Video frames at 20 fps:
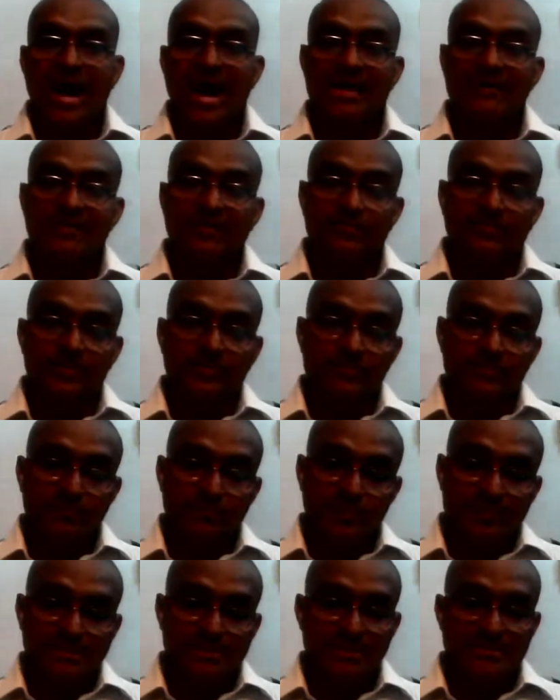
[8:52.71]
other
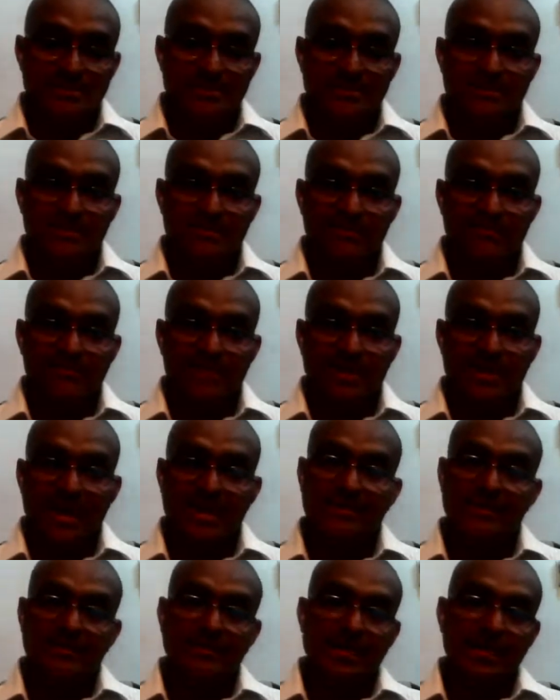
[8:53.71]
businesses
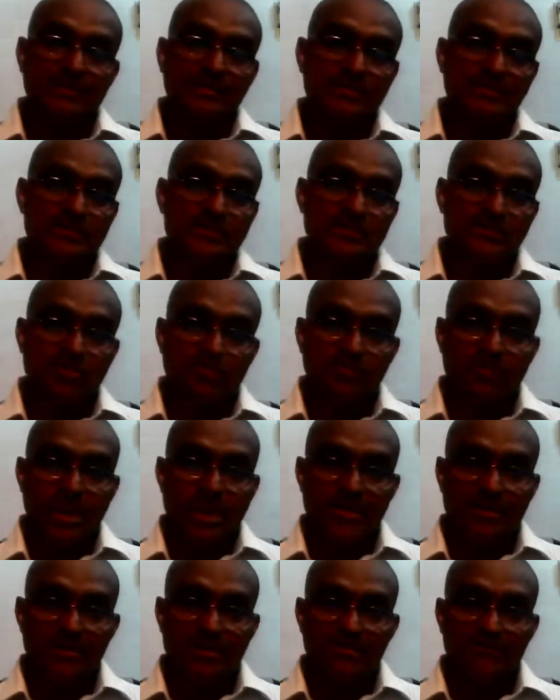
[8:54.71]
other than the business of
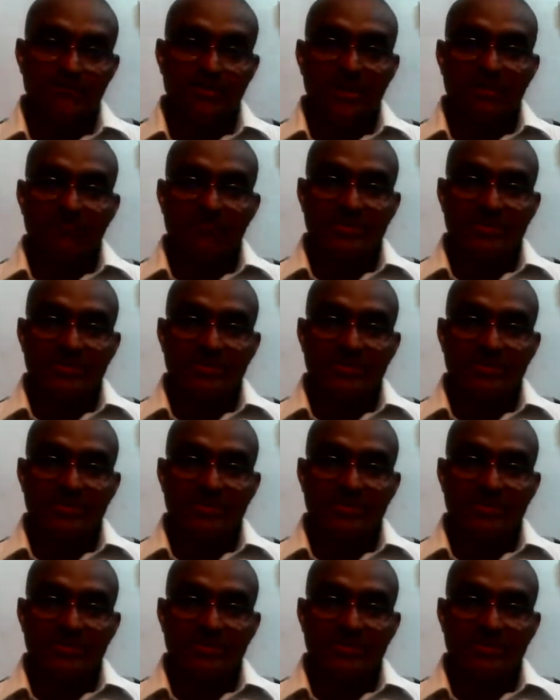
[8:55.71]
banking,